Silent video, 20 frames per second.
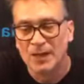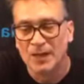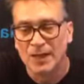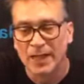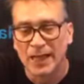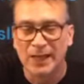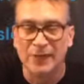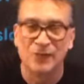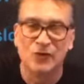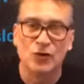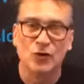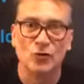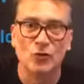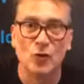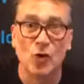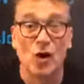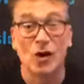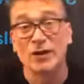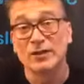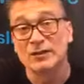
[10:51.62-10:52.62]
If
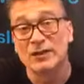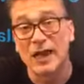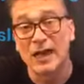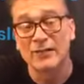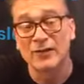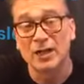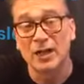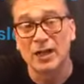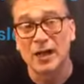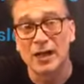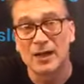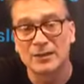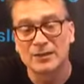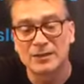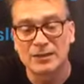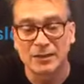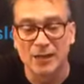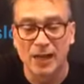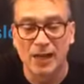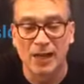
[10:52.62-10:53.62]
you aren't diving a
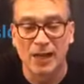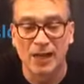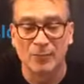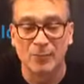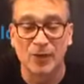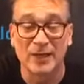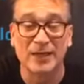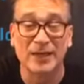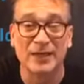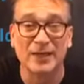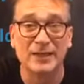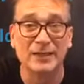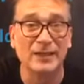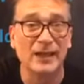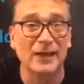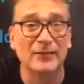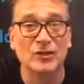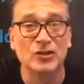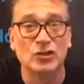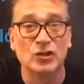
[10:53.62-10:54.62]
lot, bring it in
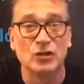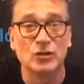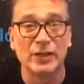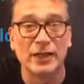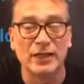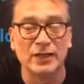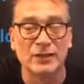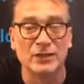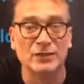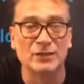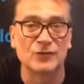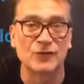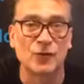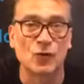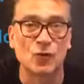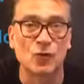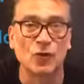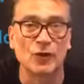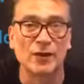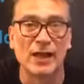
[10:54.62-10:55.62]
every 2 years
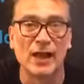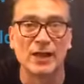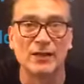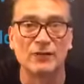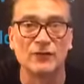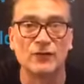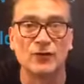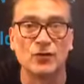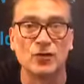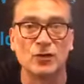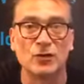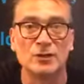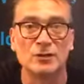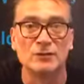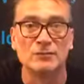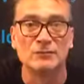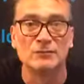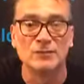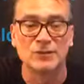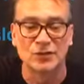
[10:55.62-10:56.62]
for that
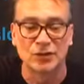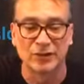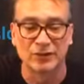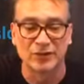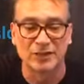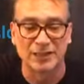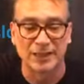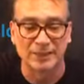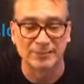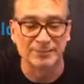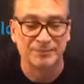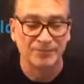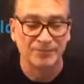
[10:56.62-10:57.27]
full servicing.